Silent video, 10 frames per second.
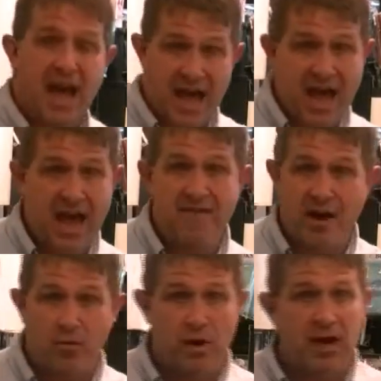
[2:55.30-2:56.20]
have,
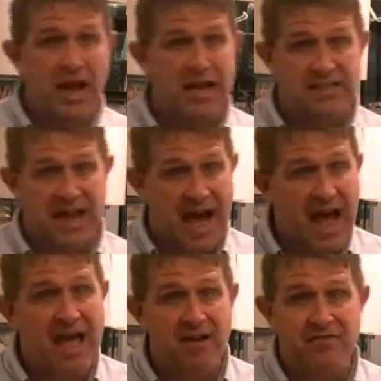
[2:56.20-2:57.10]
I realize that I
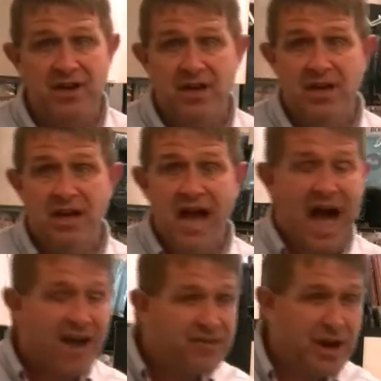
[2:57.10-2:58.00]

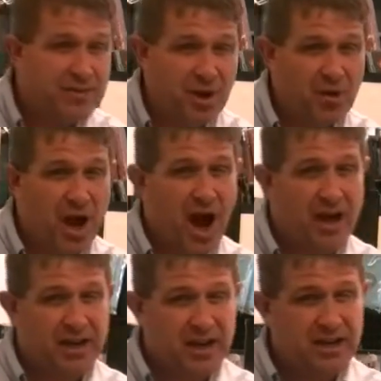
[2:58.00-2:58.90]
have come to know
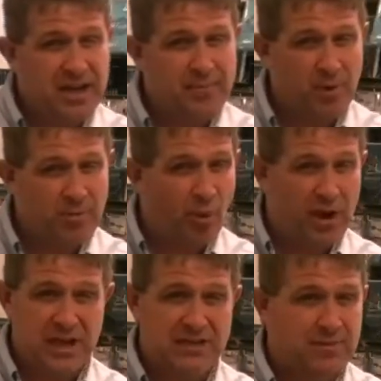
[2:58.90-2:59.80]
God in a deeper, more
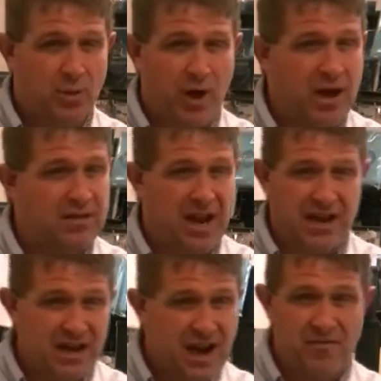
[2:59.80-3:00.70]
intimate way than I
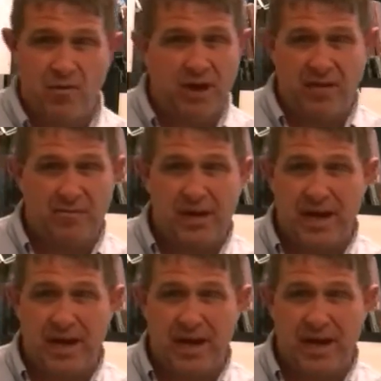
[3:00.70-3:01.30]
never would have been